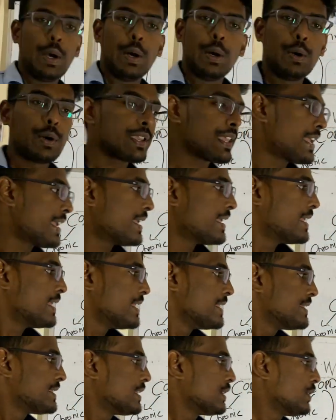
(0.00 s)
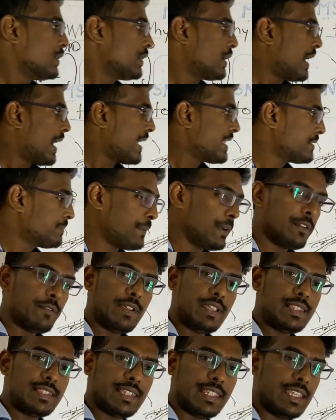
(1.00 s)
Okay, so as per
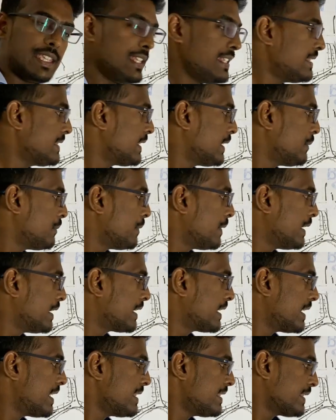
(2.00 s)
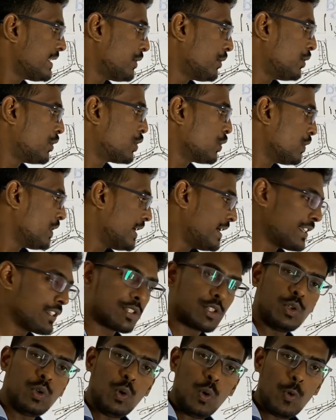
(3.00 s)
we see, increased CO2 leads
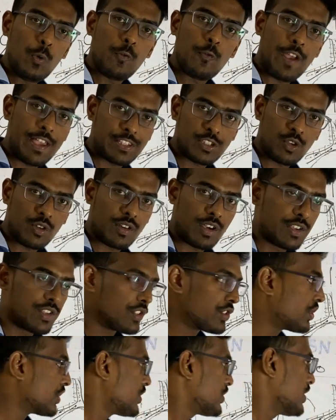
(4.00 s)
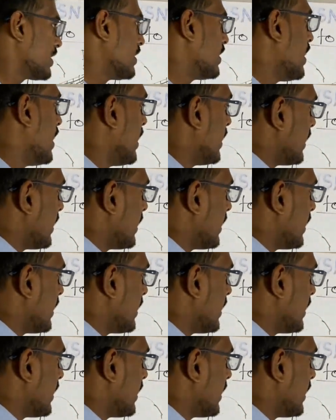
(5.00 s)
to vasoconstriction.